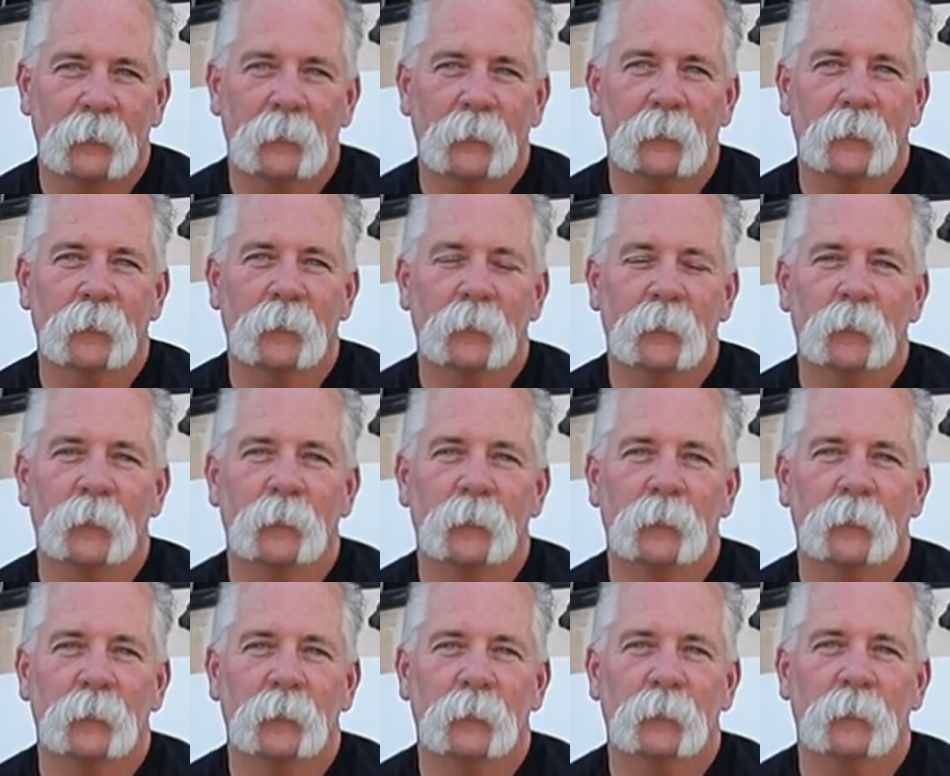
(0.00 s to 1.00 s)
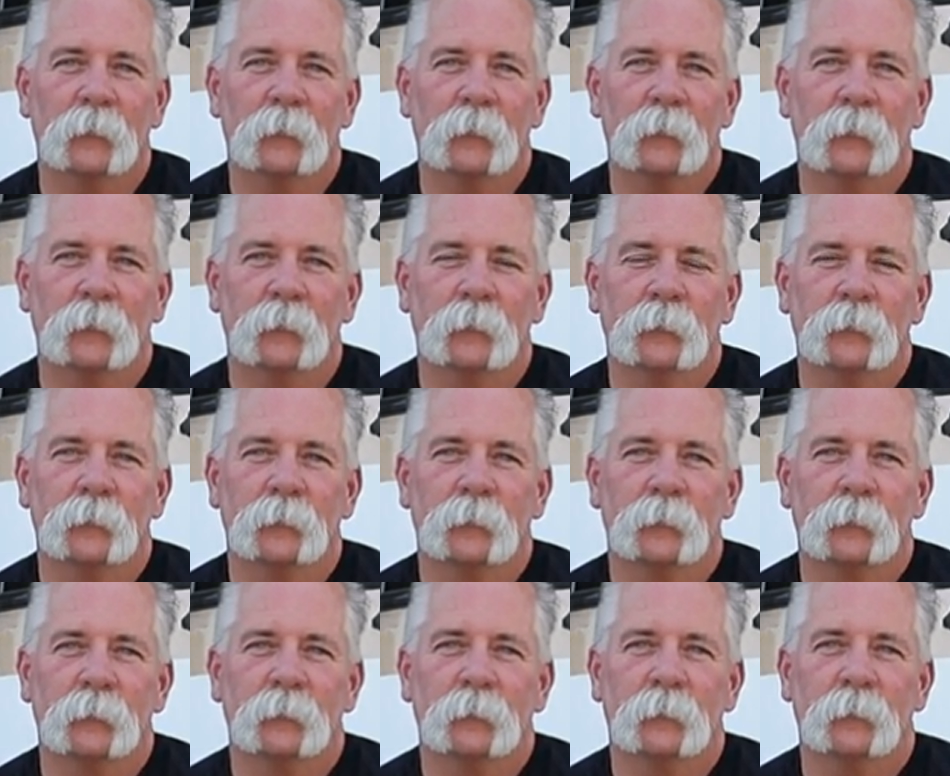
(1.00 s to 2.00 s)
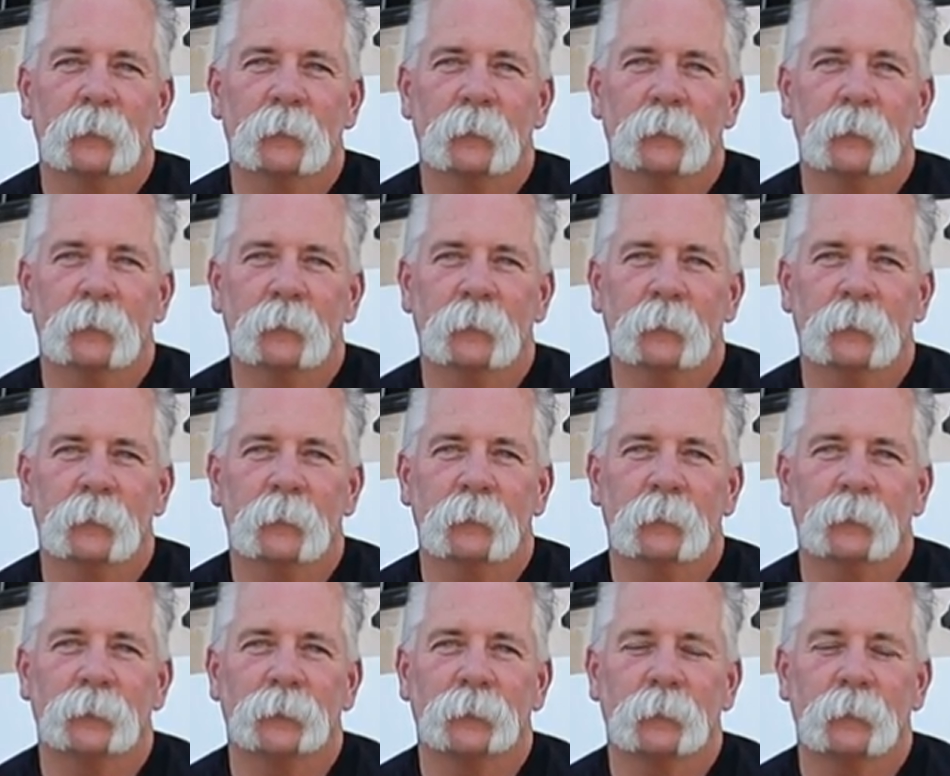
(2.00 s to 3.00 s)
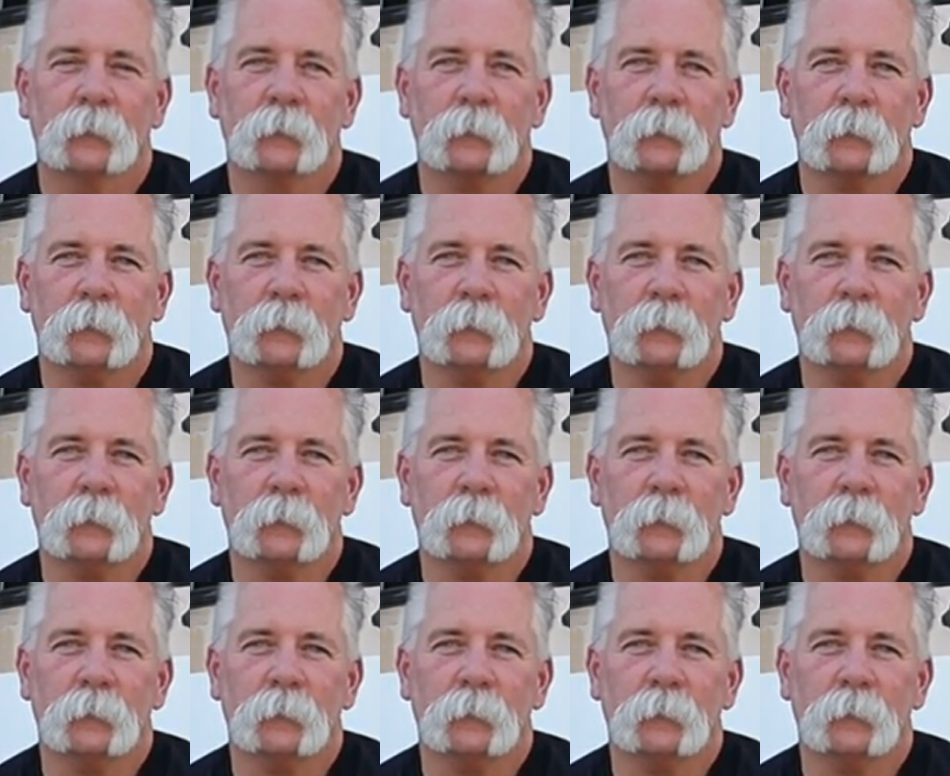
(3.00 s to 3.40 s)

This person isn't speaking.